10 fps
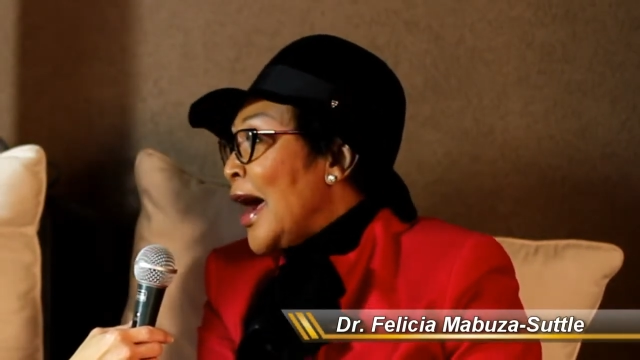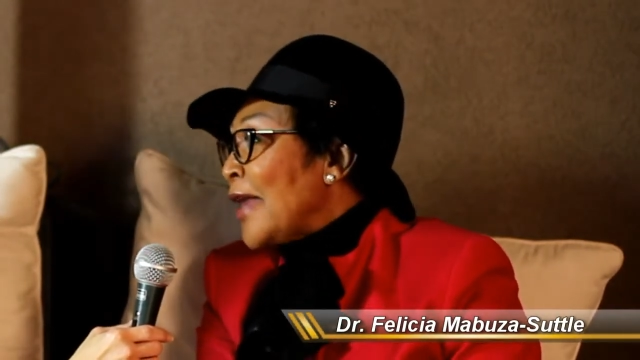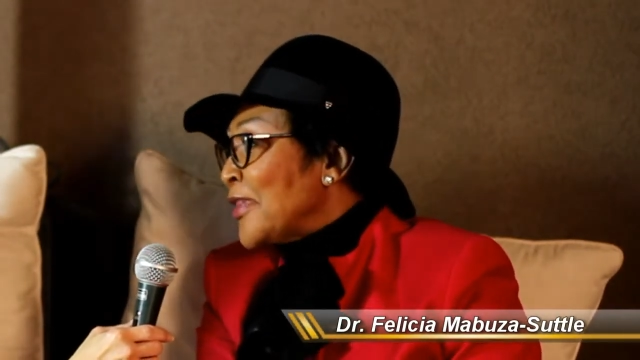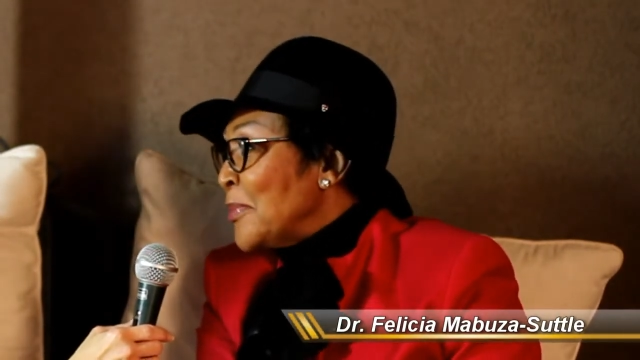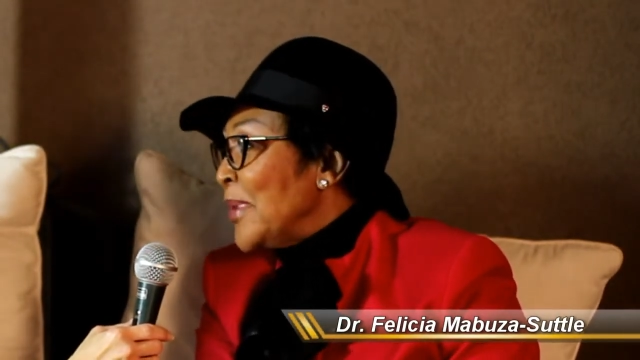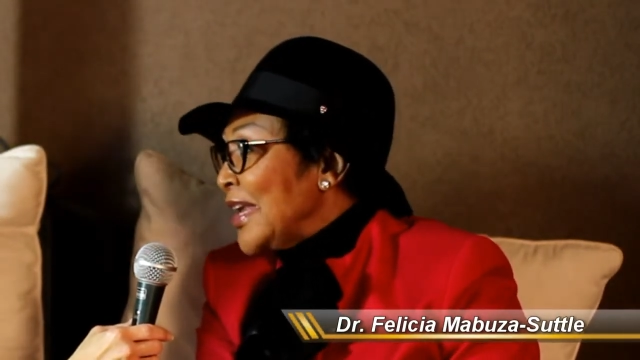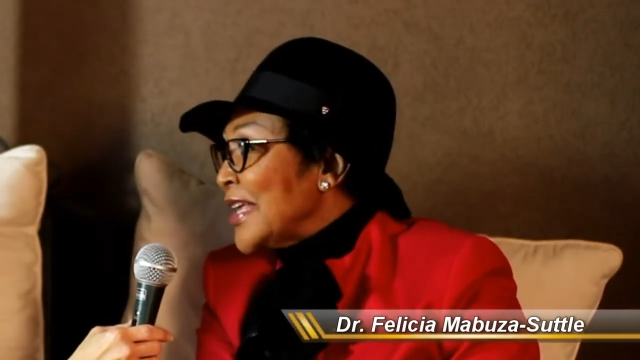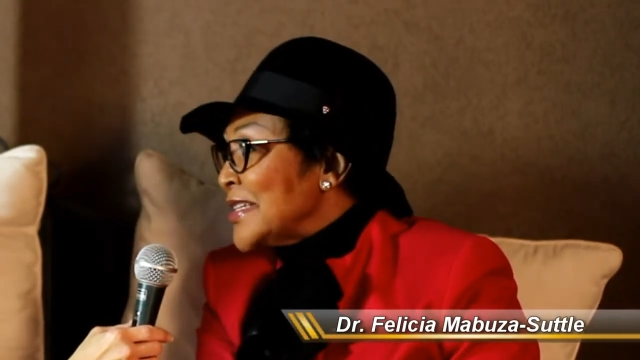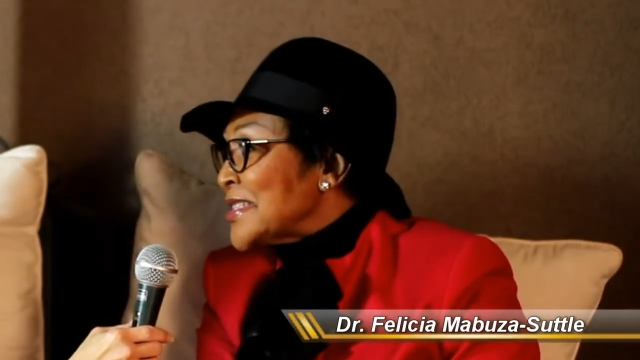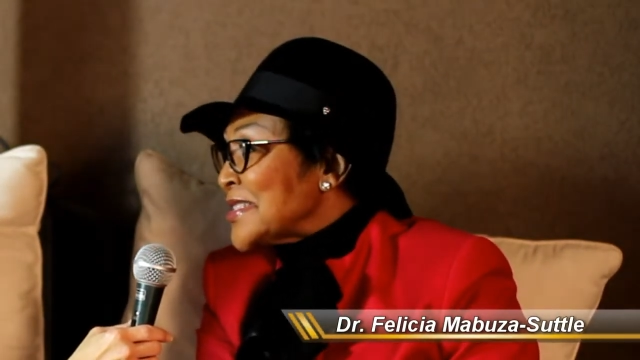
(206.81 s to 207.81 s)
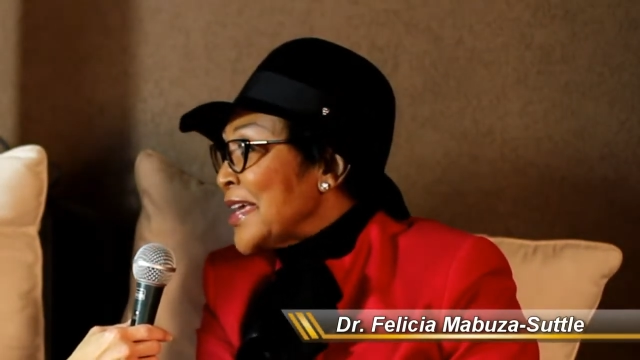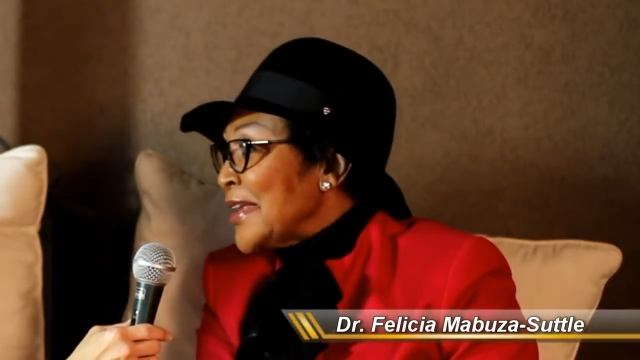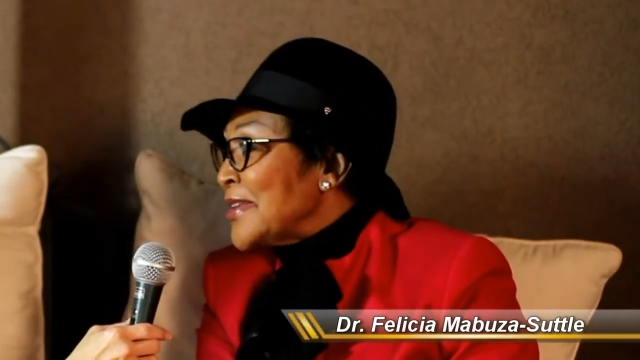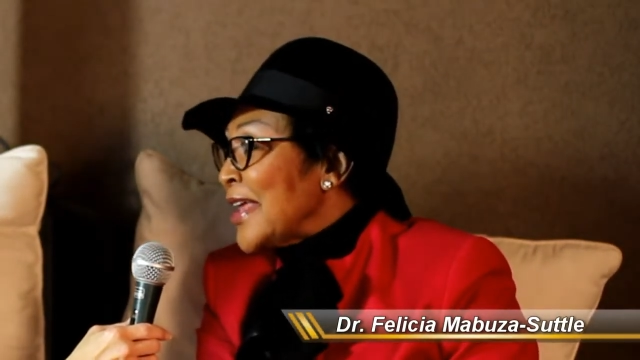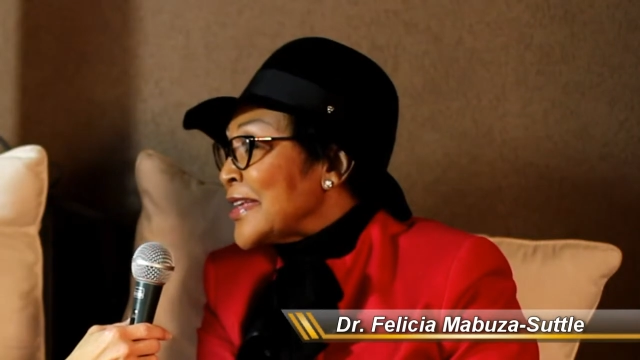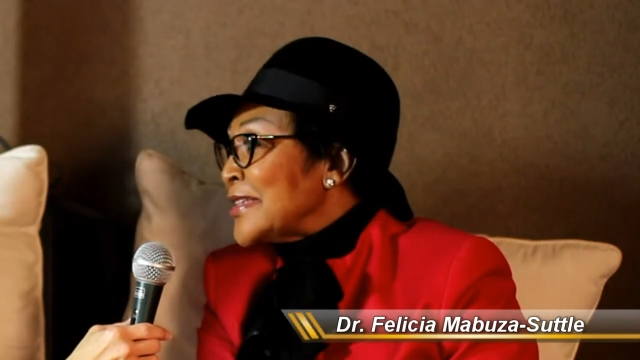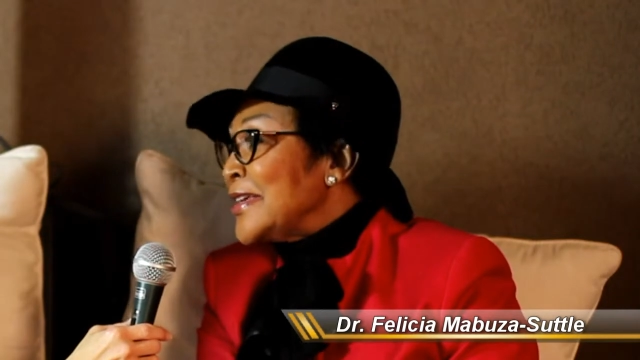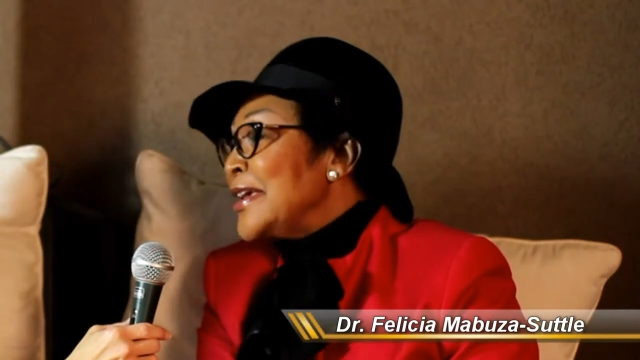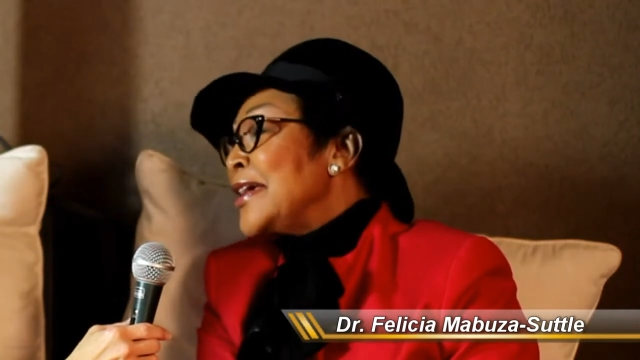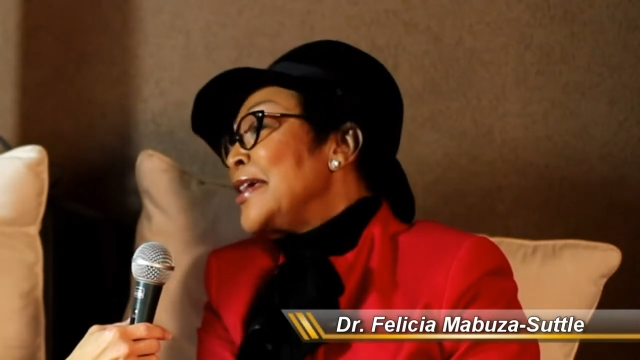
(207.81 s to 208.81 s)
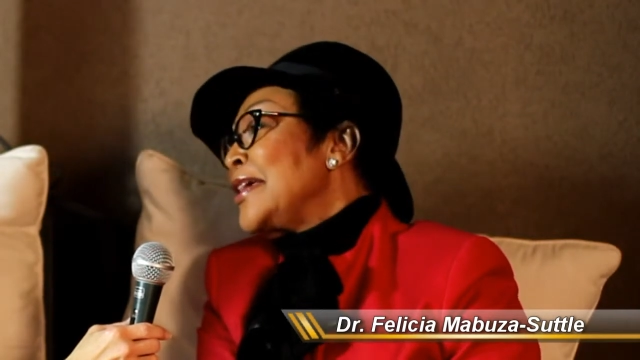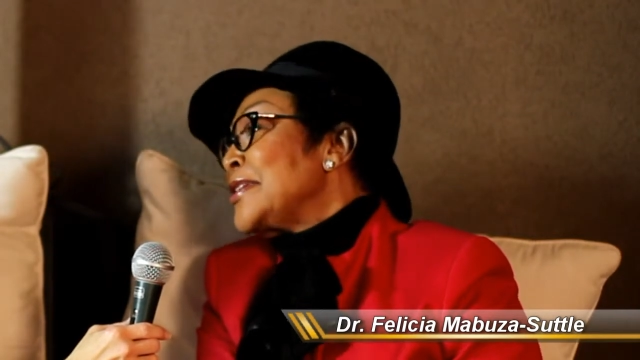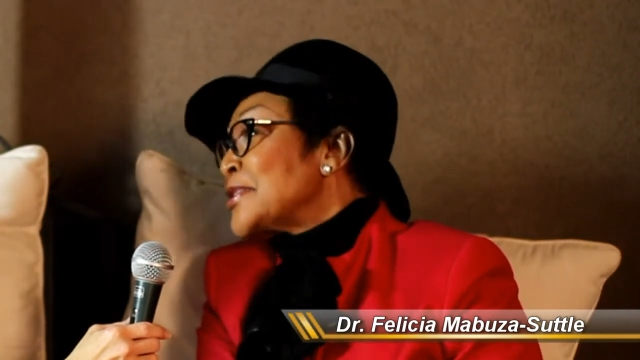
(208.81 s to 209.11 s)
I think men understand that it